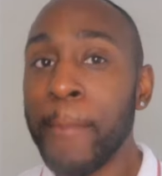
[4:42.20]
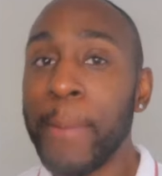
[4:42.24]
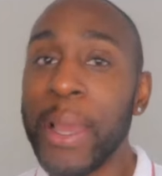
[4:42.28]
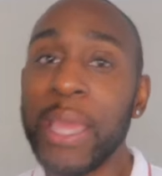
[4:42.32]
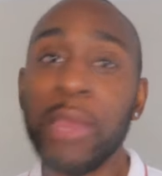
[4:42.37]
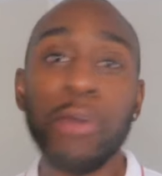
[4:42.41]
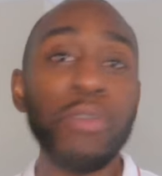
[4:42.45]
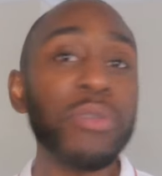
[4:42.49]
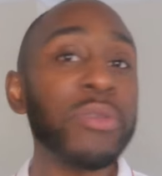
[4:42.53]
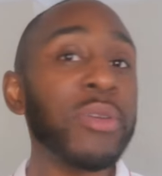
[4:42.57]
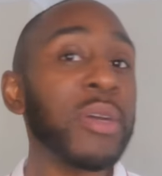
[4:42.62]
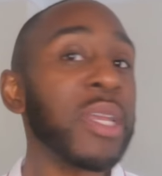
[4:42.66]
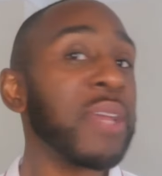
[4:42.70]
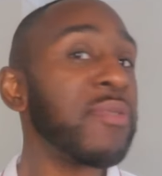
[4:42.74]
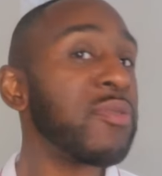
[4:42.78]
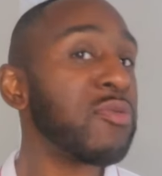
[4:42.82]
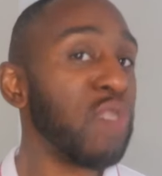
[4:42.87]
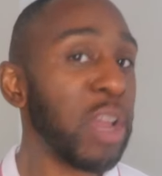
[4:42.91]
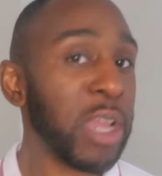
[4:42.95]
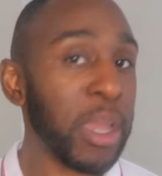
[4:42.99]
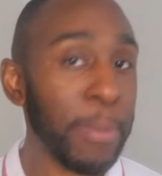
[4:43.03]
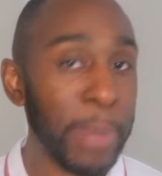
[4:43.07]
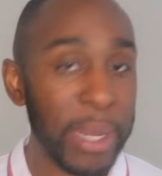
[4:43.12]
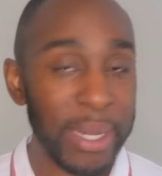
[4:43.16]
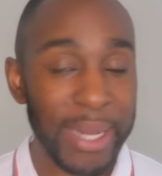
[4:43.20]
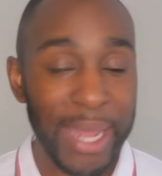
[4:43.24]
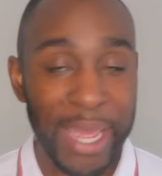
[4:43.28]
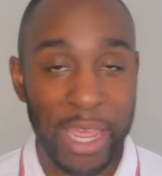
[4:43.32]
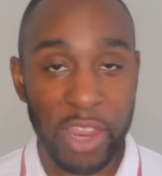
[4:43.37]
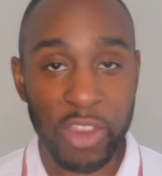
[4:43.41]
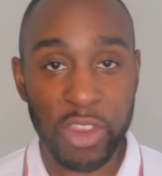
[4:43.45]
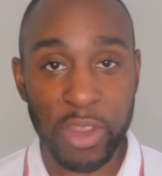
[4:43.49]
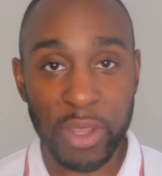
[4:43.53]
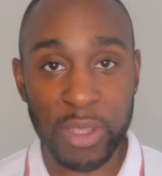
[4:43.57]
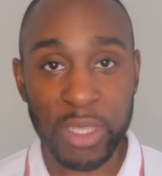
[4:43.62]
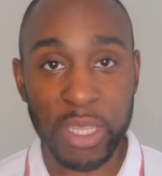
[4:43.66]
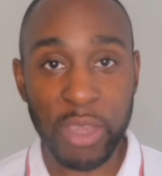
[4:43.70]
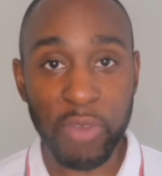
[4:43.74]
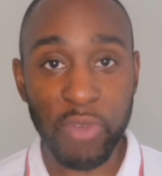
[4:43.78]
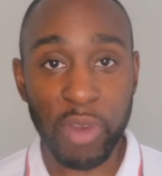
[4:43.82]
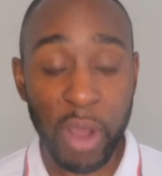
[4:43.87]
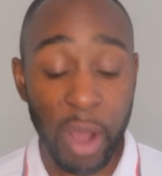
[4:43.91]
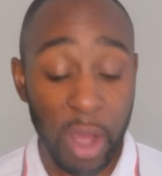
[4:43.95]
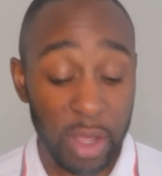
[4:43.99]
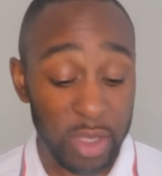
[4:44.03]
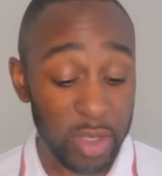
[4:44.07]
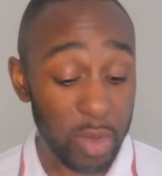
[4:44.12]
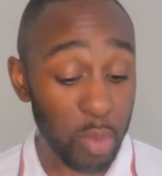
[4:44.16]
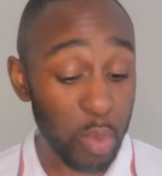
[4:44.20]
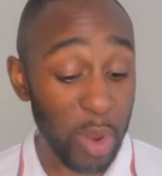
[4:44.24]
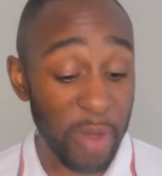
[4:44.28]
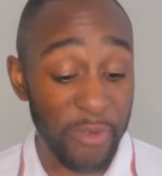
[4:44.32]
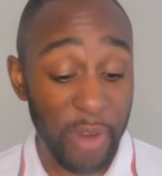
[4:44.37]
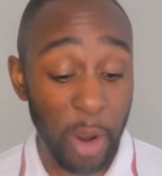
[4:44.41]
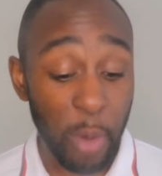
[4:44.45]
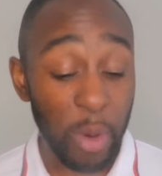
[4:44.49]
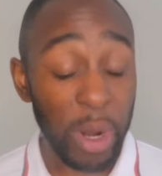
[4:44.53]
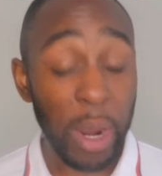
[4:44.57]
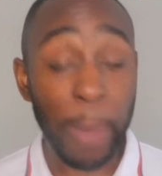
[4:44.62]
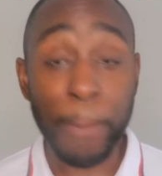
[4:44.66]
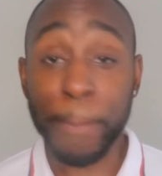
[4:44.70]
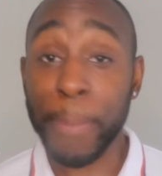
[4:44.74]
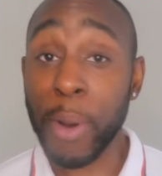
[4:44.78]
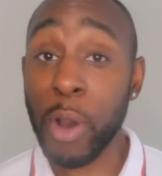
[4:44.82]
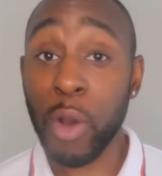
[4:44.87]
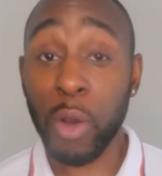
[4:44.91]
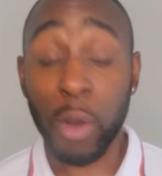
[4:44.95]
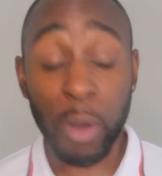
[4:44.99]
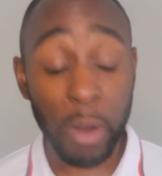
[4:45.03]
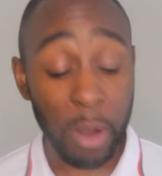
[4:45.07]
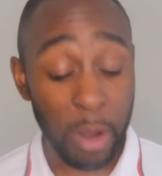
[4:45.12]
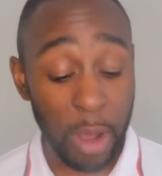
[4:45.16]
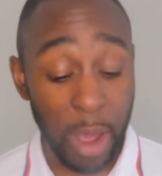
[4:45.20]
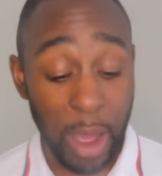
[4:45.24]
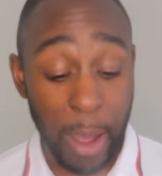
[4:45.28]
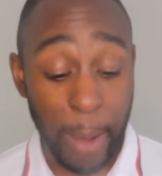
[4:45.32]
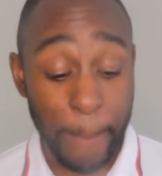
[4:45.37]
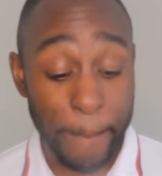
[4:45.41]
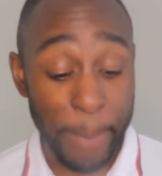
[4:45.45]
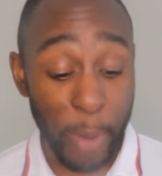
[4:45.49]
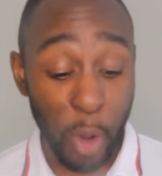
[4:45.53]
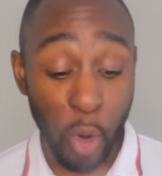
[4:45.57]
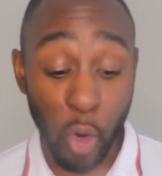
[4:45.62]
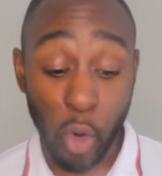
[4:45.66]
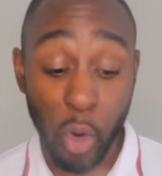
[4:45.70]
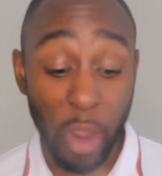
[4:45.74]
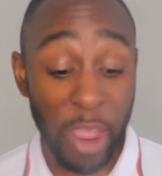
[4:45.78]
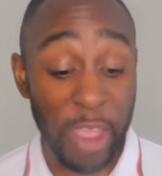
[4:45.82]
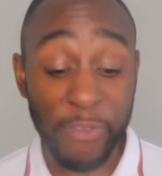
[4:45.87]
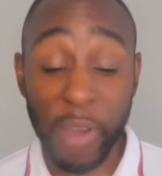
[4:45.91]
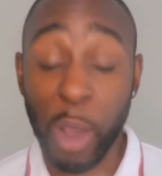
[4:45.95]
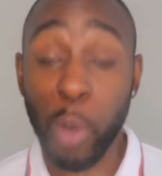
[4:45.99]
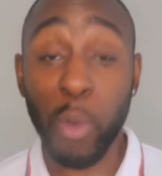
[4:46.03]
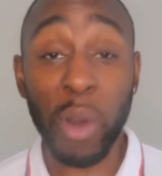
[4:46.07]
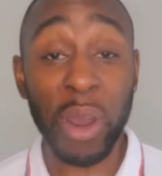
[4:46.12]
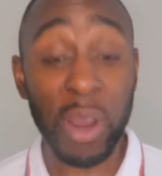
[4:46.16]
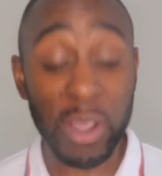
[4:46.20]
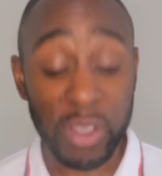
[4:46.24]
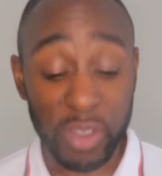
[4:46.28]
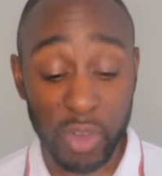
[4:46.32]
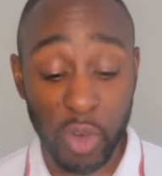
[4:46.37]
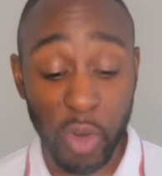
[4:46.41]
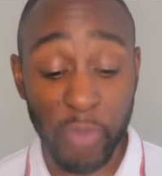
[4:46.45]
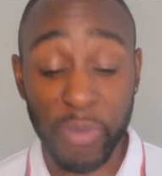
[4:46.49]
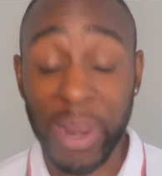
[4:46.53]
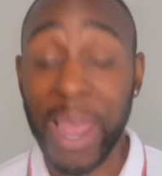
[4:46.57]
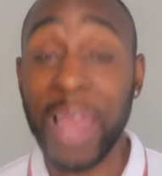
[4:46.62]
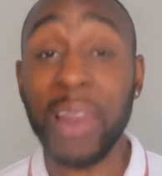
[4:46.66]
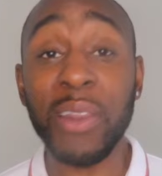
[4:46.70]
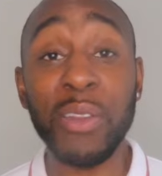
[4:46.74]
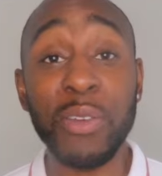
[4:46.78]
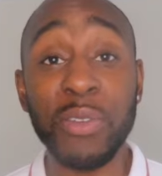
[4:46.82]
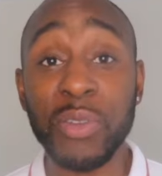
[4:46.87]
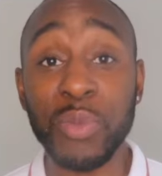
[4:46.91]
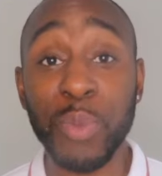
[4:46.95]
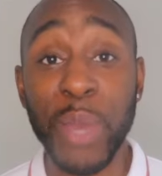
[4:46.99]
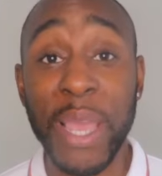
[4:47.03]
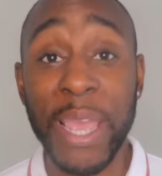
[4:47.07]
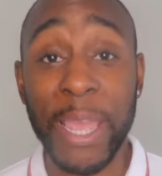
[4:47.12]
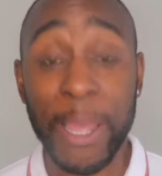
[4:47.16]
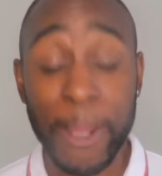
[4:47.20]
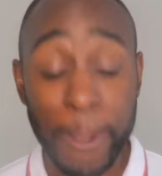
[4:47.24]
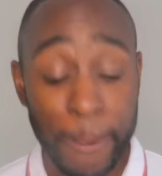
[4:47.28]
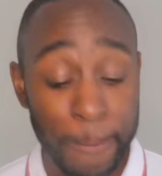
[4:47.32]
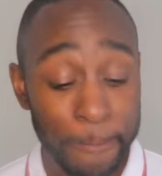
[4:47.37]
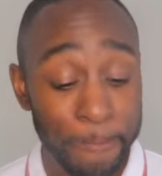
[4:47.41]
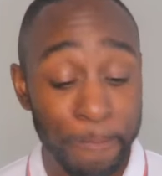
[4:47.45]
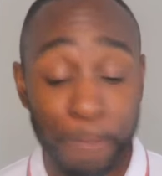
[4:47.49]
but it also gives recommendations in regards to whether I want to bulk up or if I want to sort of like lose weight.